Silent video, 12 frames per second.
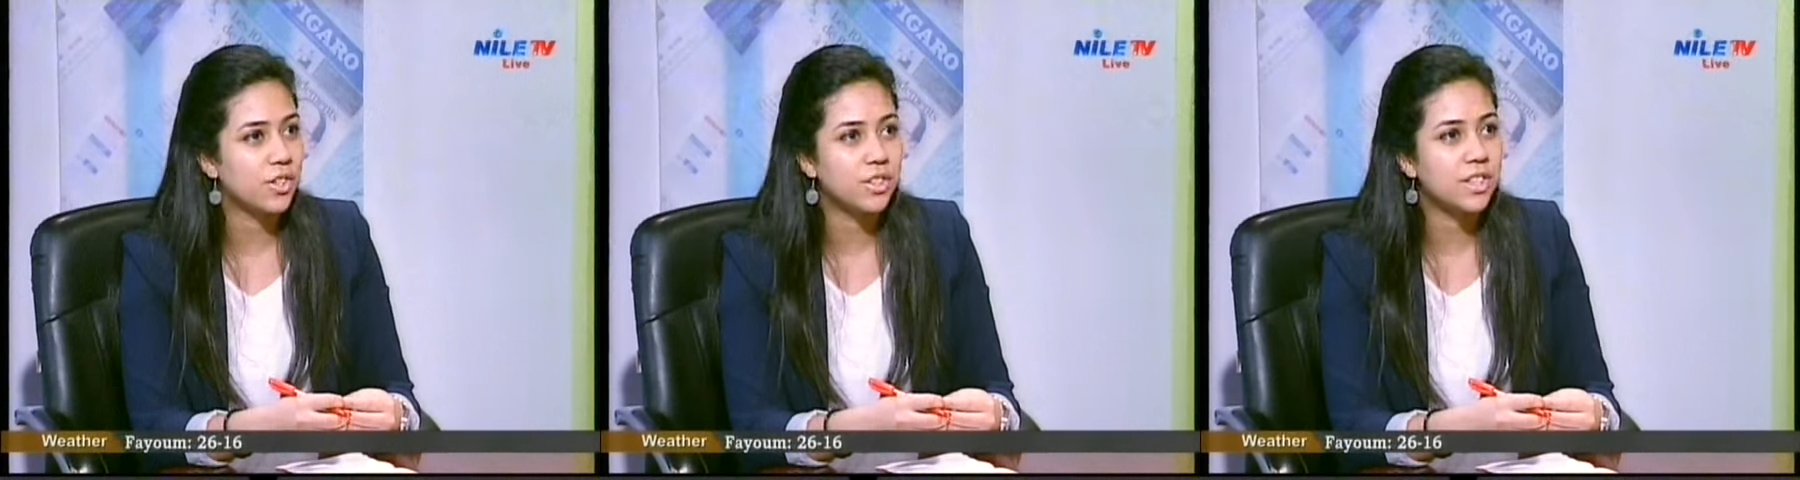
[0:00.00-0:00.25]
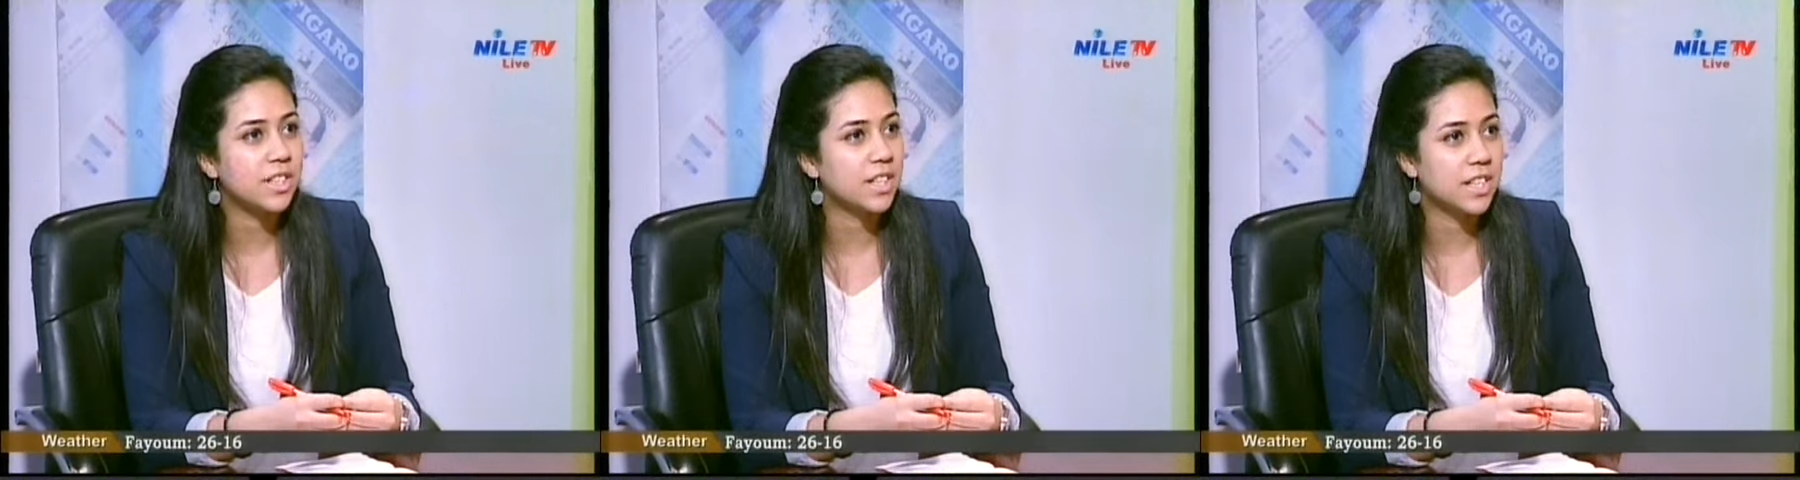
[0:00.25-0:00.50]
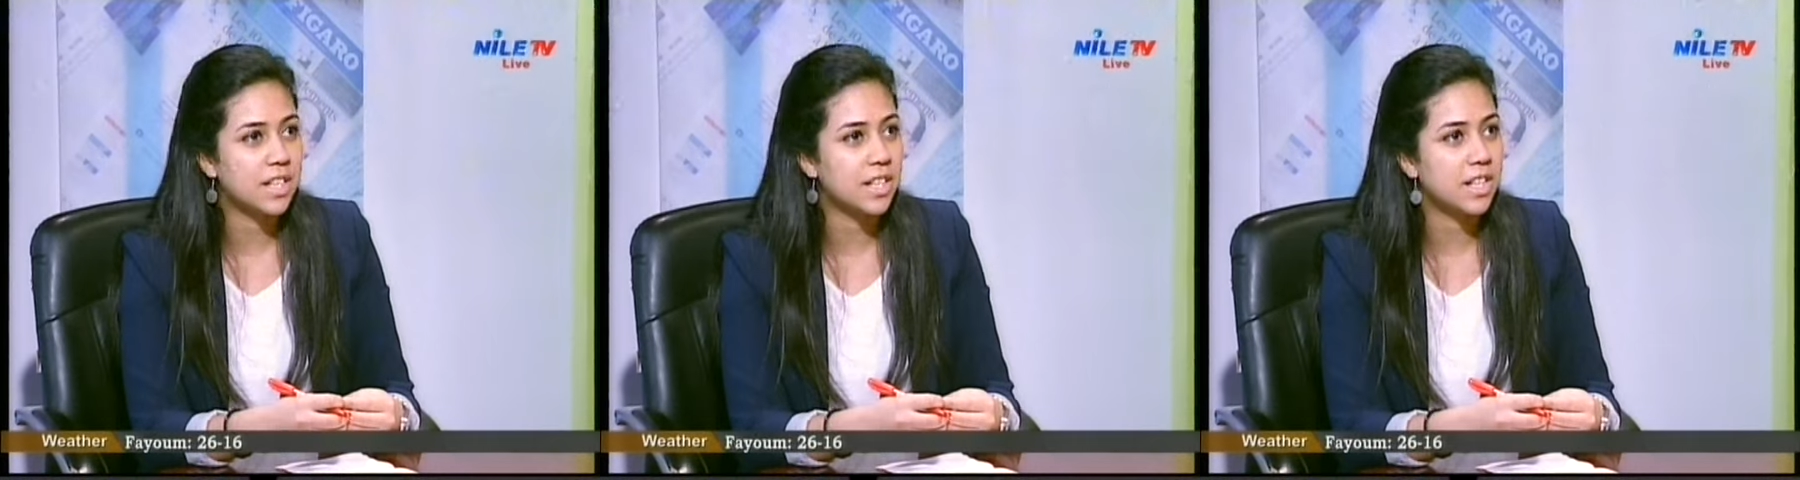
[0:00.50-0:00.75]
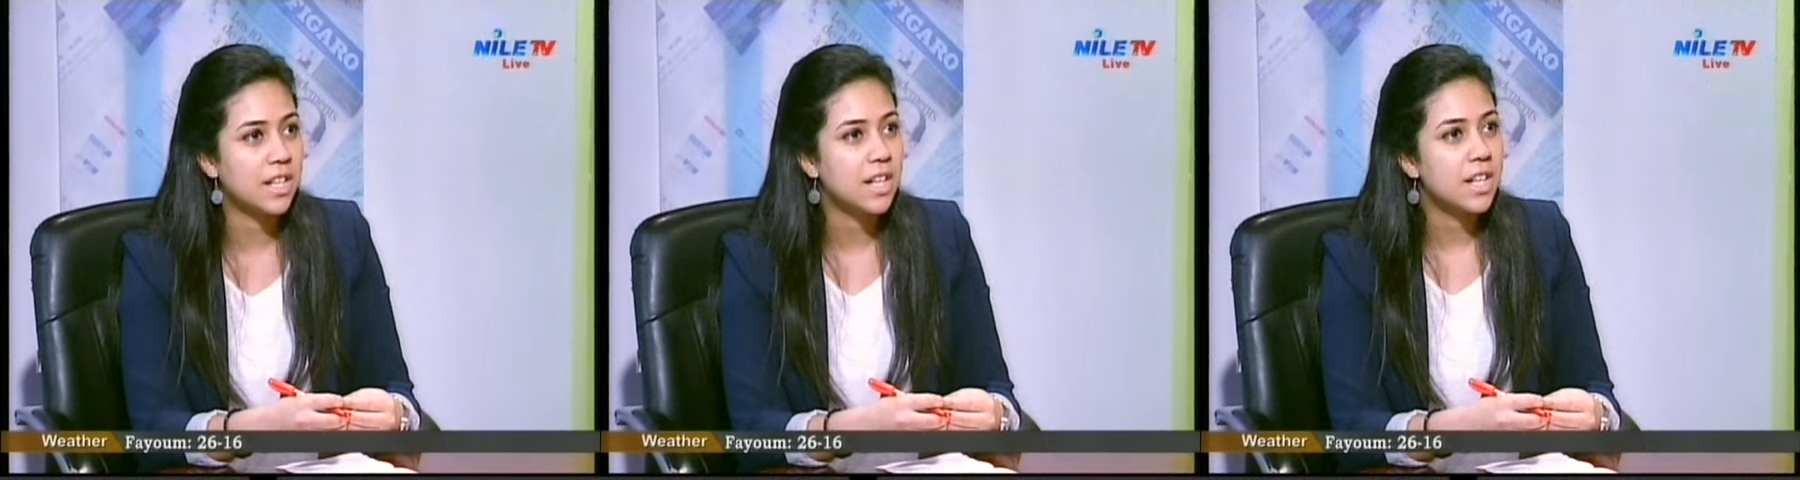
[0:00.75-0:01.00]
not,
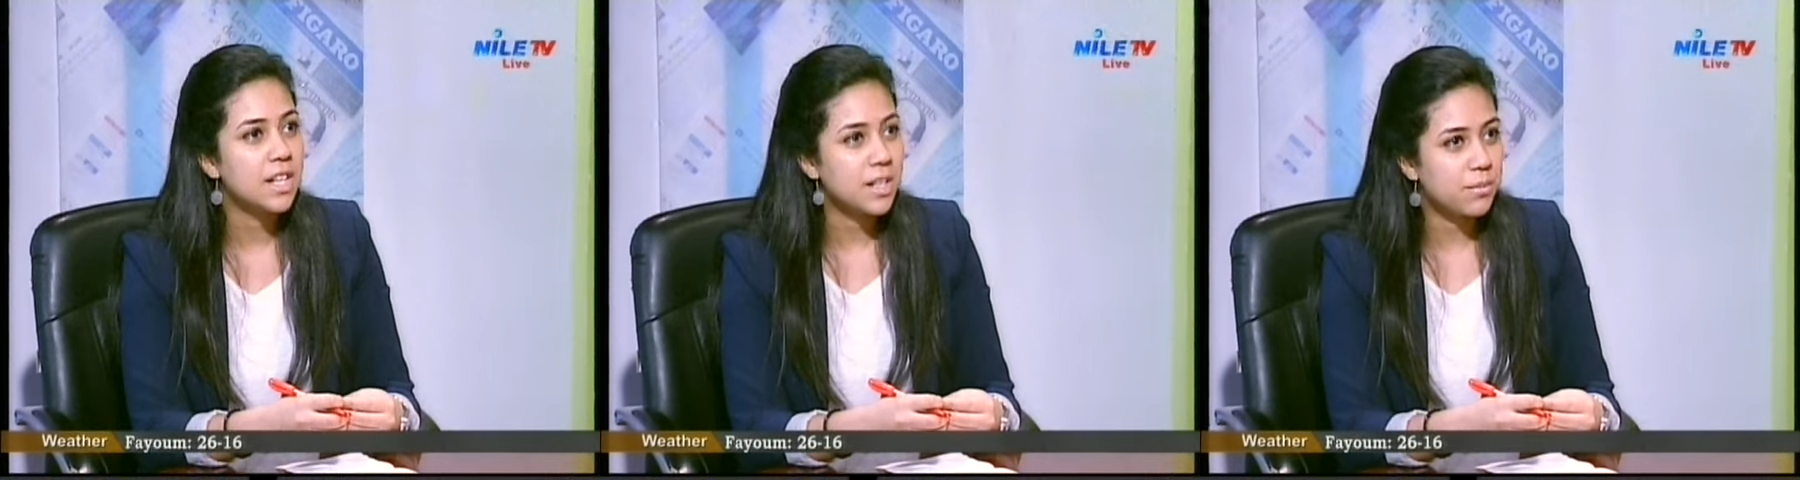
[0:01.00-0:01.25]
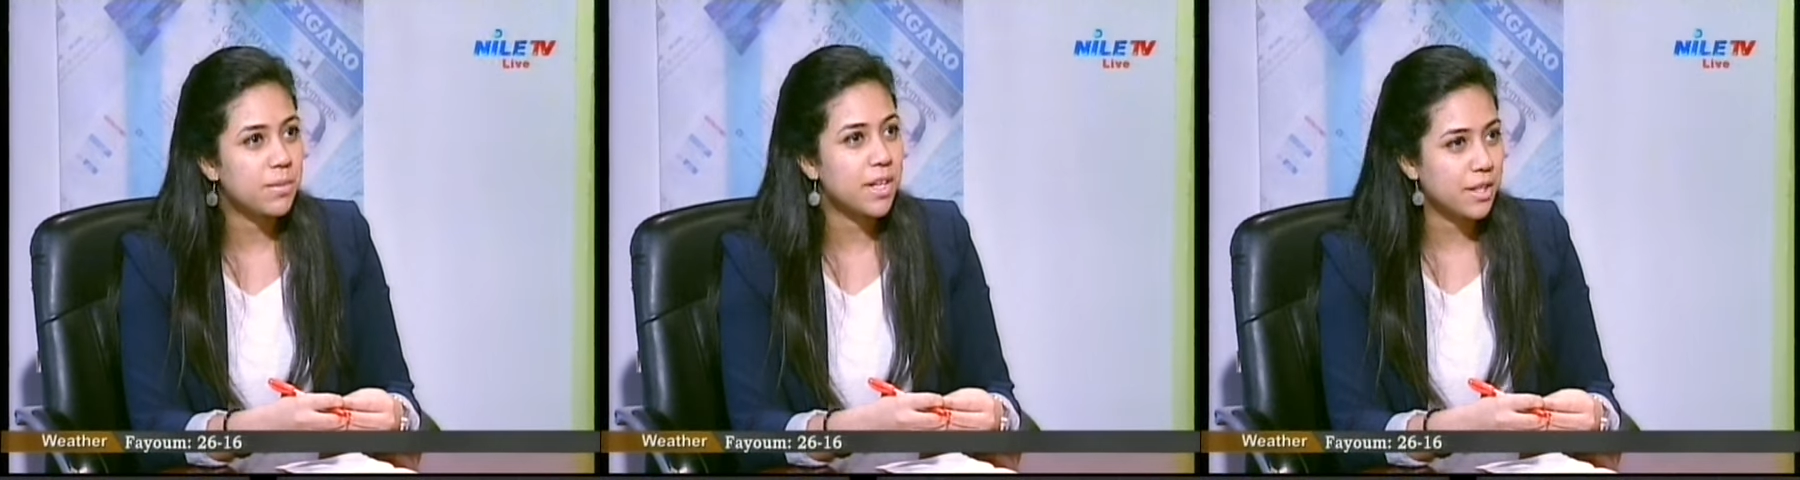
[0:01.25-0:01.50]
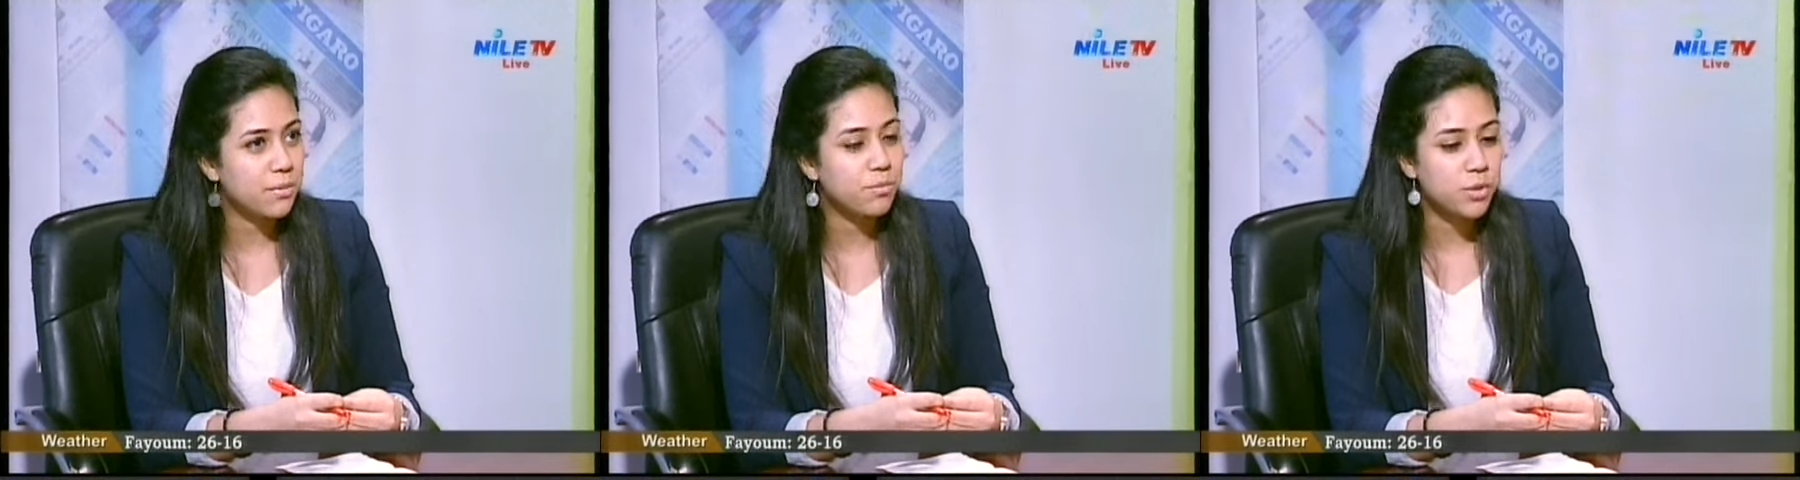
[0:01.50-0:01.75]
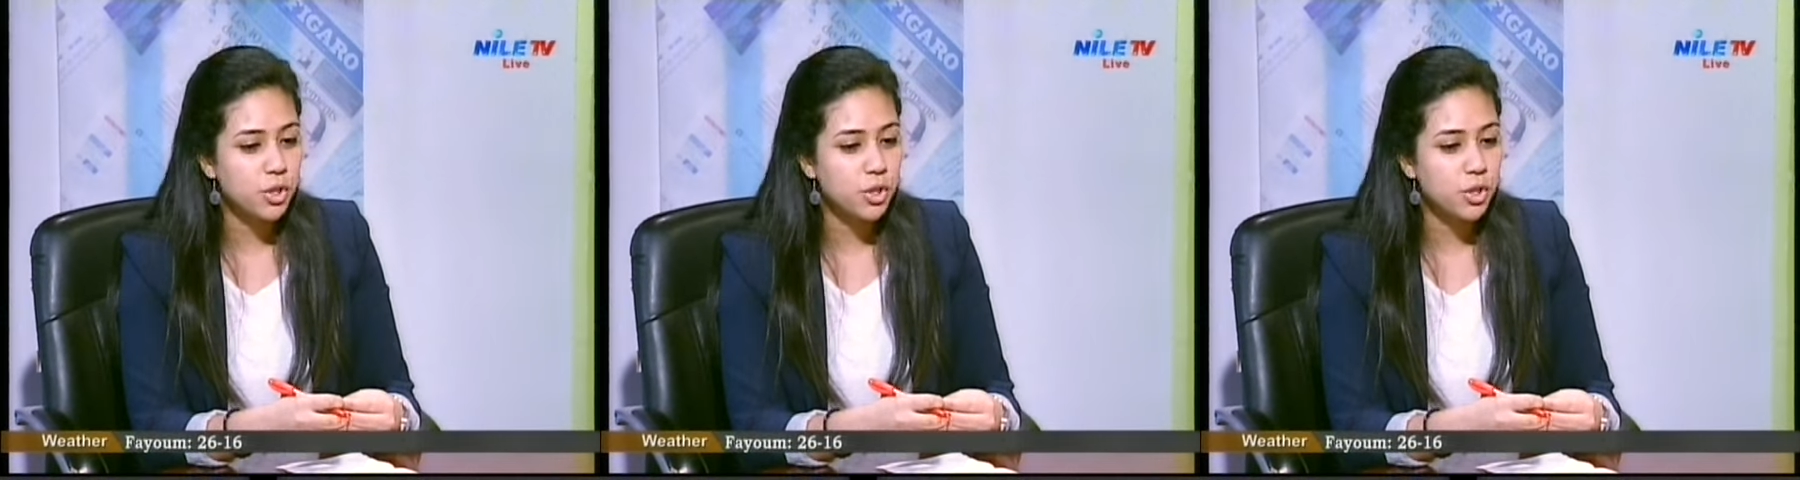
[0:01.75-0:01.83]
uh, um,